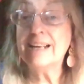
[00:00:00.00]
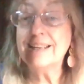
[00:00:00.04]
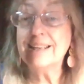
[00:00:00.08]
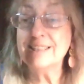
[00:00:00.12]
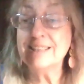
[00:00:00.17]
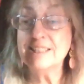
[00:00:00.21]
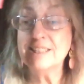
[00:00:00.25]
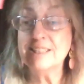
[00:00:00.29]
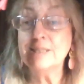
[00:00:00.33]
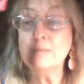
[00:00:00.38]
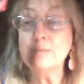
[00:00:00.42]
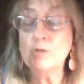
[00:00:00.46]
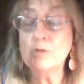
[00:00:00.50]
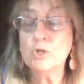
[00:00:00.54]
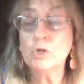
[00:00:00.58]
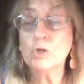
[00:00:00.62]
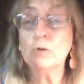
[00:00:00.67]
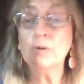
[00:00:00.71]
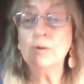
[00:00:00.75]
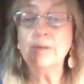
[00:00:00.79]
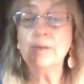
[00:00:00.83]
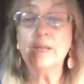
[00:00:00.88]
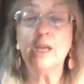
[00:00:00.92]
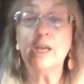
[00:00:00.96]
custom
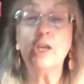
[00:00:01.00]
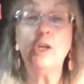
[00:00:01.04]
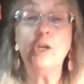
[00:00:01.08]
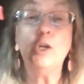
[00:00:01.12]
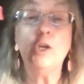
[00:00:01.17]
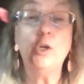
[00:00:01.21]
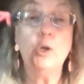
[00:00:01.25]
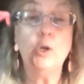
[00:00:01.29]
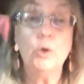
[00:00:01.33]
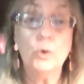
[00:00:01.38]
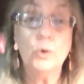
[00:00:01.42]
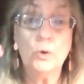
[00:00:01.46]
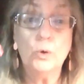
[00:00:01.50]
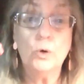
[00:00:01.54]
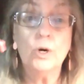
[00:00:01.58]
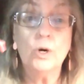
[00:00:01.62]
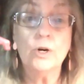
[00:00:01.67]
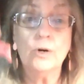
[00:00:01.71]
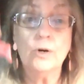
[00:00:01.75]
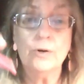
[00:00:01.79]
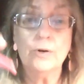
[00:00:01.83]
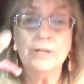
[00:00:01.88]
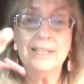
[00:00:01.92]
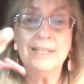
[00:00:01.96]
jewelry that
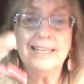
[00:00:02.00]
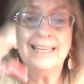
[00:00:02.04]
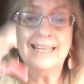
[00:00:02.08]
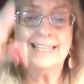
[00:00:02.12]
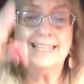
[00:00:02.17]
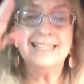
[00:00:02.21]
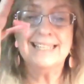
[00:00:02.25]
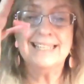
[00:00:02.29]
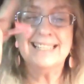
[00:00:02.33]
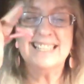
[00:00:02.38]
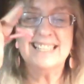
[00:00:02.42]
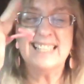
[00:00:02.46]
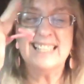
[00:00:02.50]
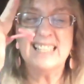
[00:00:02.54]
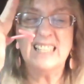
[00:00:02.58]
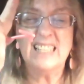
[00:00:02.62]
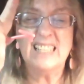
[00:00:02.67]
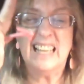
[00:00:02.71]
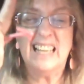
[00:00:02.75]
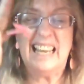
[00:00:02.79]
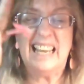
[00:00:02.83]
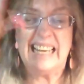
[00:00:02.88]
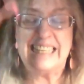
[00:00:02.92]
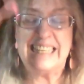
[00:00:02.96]
you're going to get to
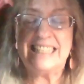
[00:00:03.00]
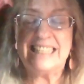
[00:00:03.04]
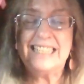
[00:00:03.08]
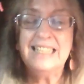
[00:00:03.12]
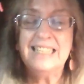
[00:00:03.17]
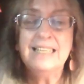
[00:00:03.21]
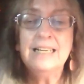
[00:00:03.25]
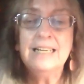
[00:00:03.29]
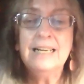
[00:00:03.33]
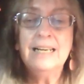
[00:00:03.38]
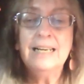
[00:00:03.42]
select.